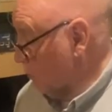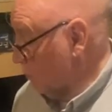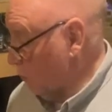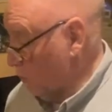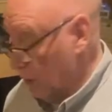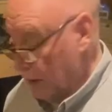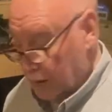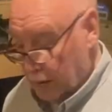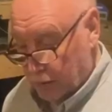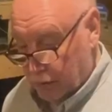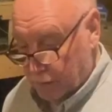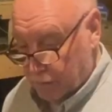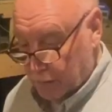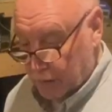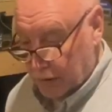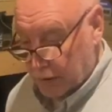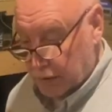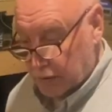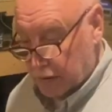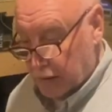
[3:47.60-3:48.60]
work
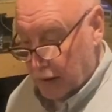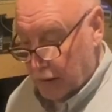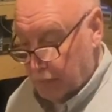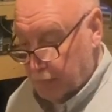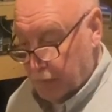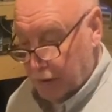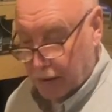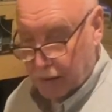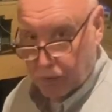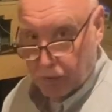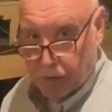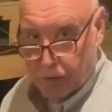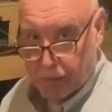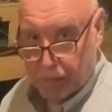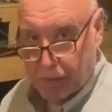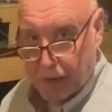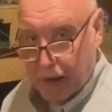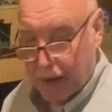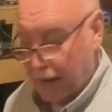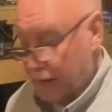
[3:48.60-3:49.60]
lovely. They pick up
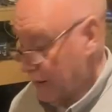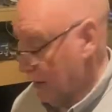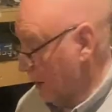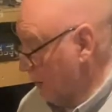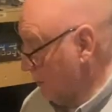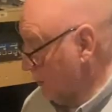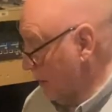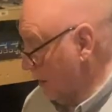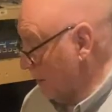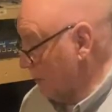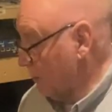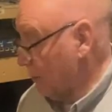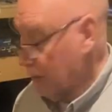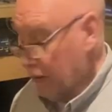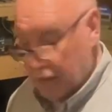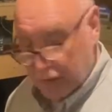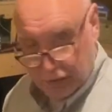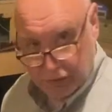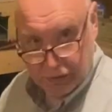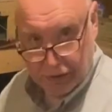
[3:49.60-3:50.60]
and they then
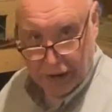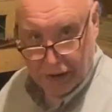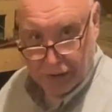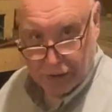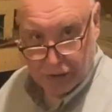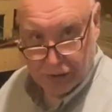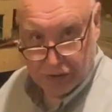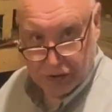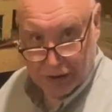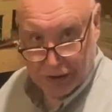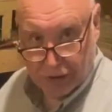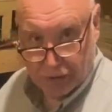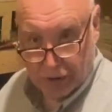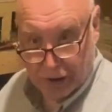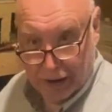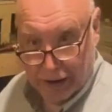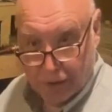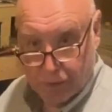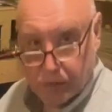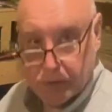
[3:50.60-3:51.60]
set the
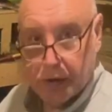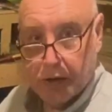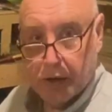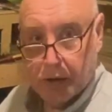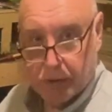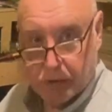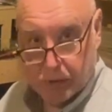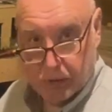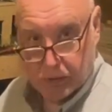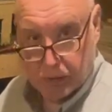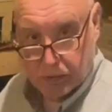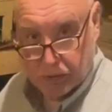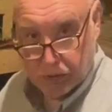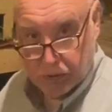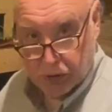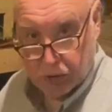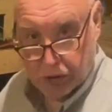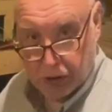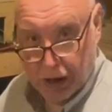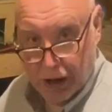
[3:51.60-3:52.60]
signal out
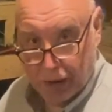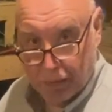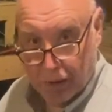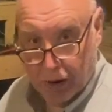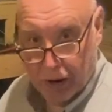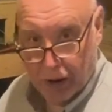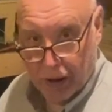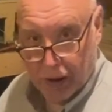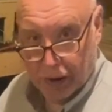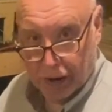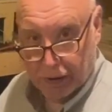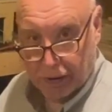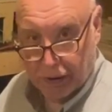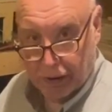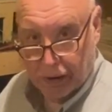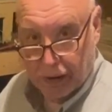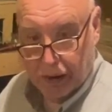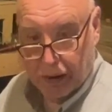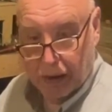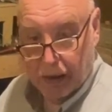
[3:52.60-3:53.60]
to JMRI
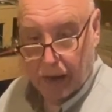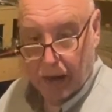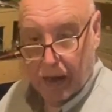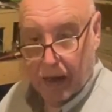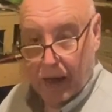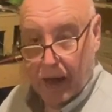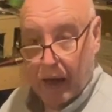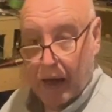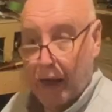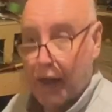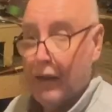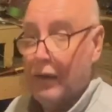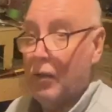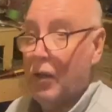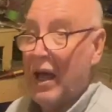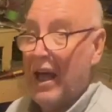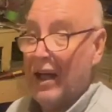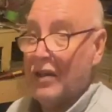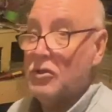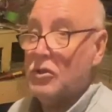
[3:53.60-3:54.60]
and
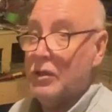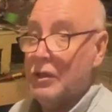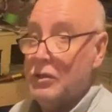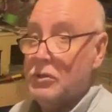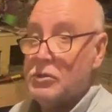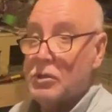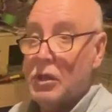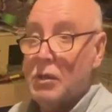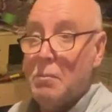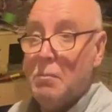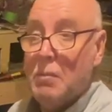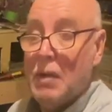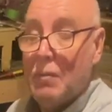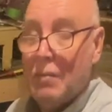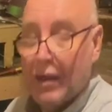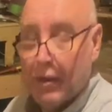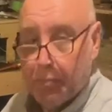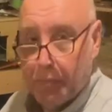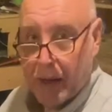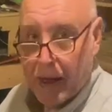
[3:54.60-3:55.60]
actually to the
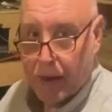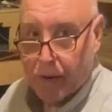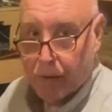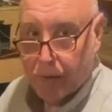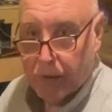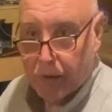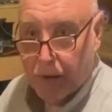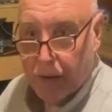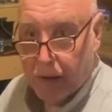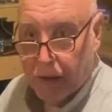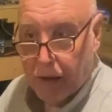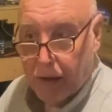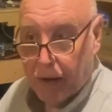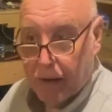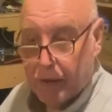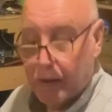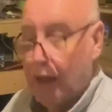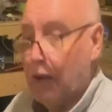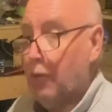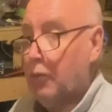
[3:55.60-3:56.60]
Mimic panel.
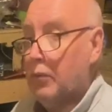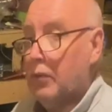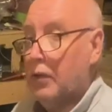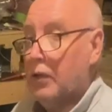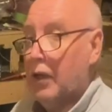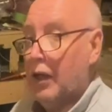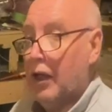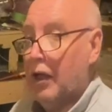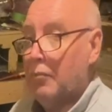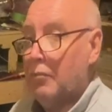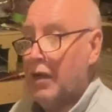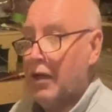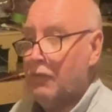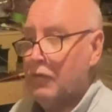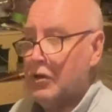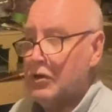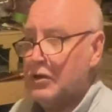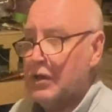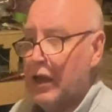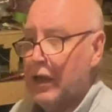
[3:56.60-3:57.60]
Now I'm
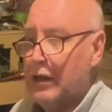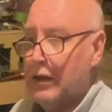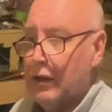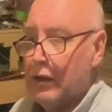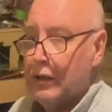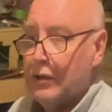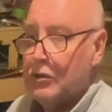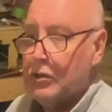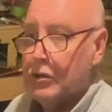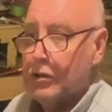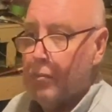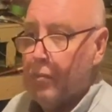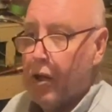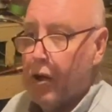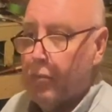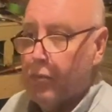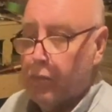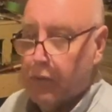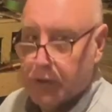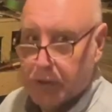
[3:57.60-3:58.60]
having a slight glitch at the
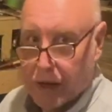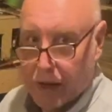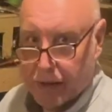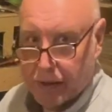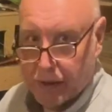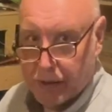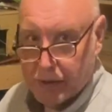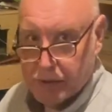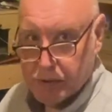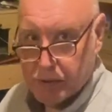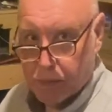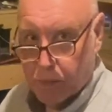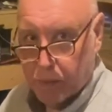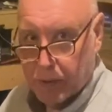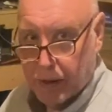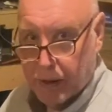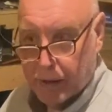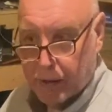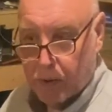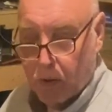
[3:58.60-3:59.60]
moment which I need to
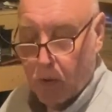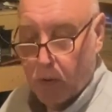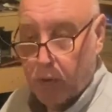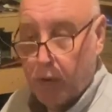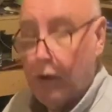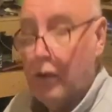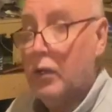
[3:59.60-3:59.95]
work on.